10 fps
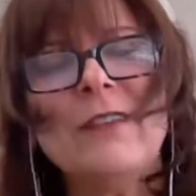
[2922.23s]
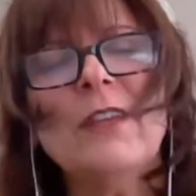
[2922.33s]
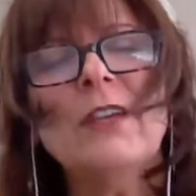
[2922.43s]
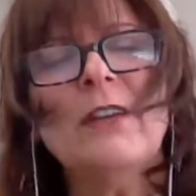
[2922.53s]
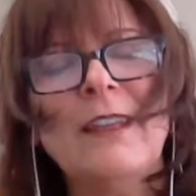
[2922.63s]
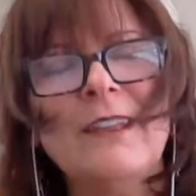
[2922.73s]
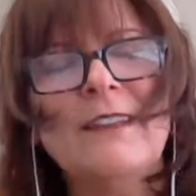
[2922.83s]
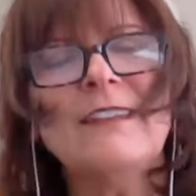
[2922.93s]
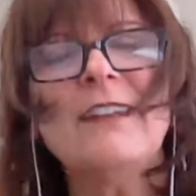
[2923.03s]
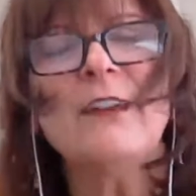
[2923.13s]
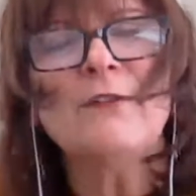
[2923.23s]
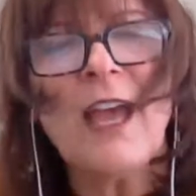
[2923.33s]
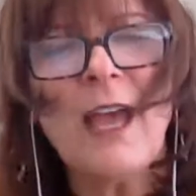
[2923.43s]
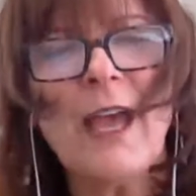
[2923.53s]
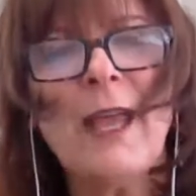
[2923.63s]
There is enough
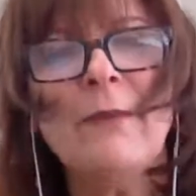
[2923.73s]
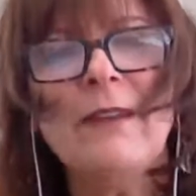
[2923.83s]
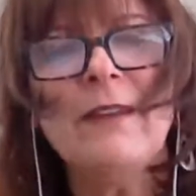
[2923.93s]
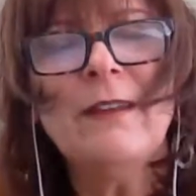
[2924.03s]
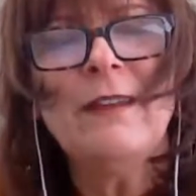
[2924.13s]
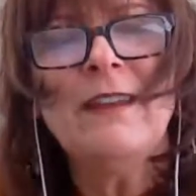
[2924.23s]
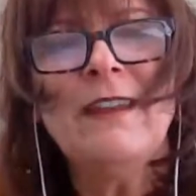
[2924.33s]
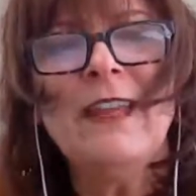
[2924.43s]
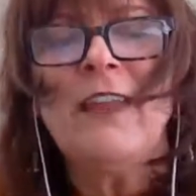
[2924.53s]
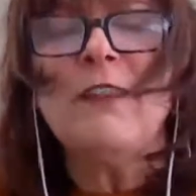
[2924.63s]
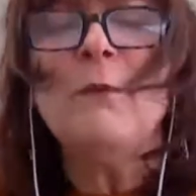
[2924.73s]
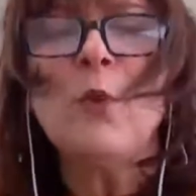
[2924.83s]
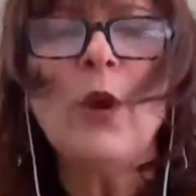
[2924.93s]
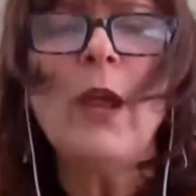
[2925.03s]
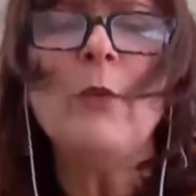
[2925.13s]
time. And the
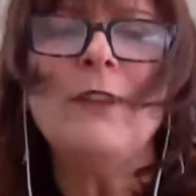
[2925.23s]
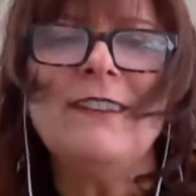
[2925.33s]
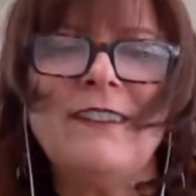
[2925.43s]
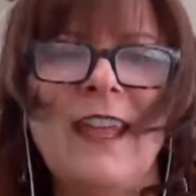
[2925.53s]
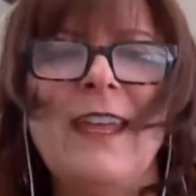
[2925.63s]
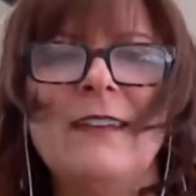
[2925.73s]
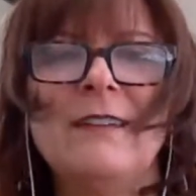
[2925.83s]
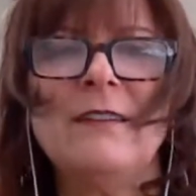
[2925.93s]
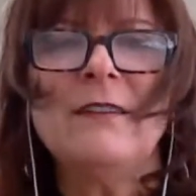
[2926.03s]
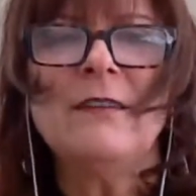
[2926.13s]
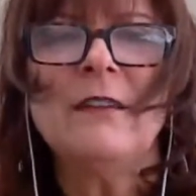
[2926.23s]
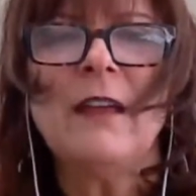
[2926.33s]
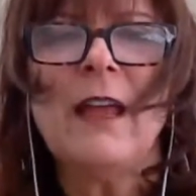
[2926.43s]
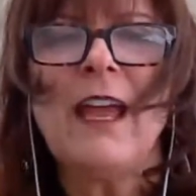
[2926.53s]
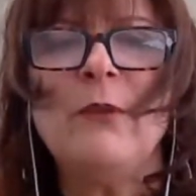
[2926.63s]
more I would say it,
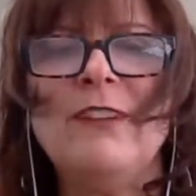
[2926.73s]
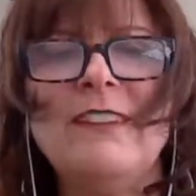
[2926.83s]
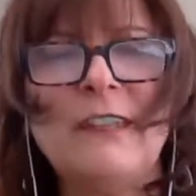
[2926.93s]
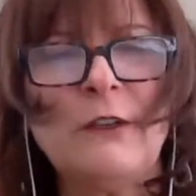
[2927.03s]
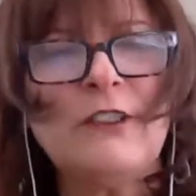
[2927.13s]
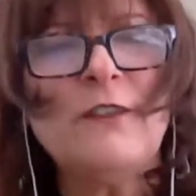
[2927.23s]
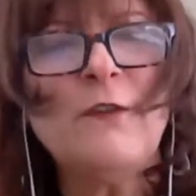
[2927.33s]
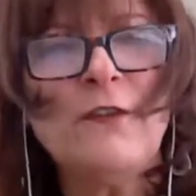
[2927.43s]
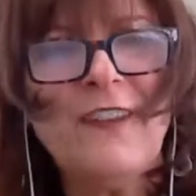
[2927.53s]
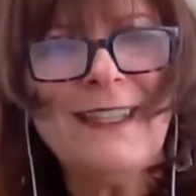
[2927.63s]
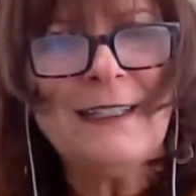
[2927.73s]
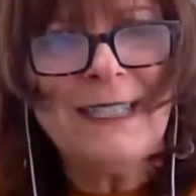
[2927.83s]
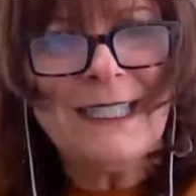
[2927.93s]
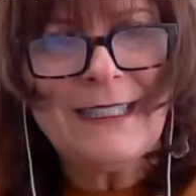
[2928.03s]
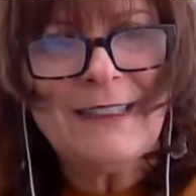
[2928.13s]
I would start to
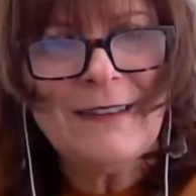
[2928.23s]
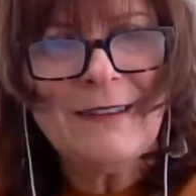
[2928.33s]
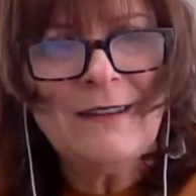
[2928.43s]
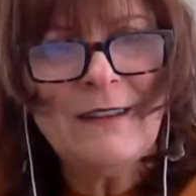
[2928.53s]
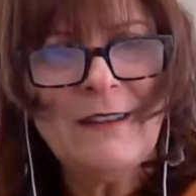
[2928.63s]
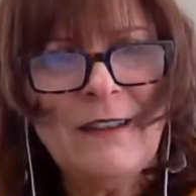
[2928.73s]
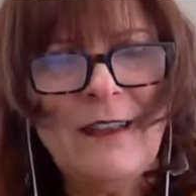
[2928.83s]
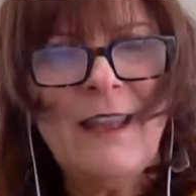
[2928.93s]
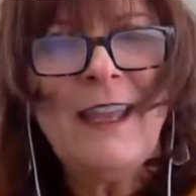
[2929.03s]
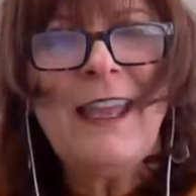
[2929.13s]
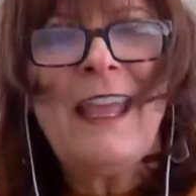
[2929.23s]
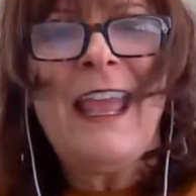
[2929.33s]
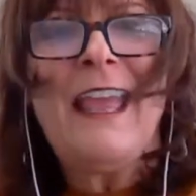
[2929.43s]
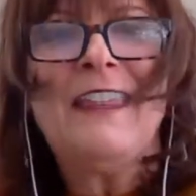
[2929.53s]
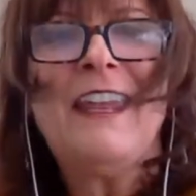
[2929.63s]
feel it.
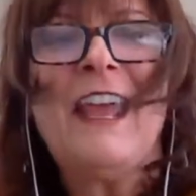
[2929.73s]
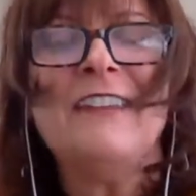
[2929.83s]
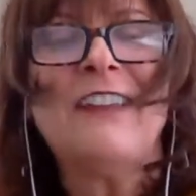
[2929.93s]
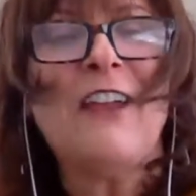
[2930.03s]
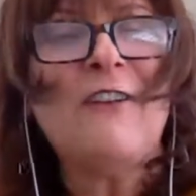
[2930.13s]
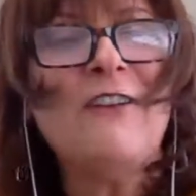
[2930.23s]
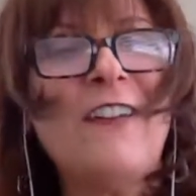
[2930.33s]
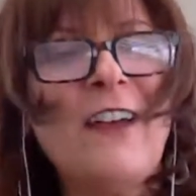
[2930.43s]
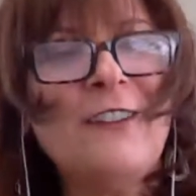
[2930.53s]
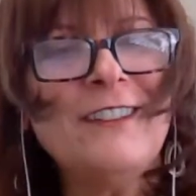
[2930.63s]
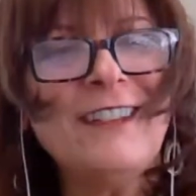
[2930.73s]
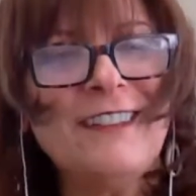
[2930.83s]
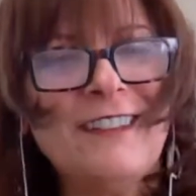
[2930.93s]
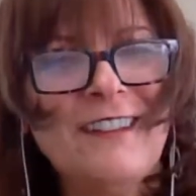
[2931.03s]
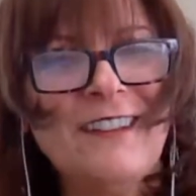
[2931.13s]
And then as I felt it,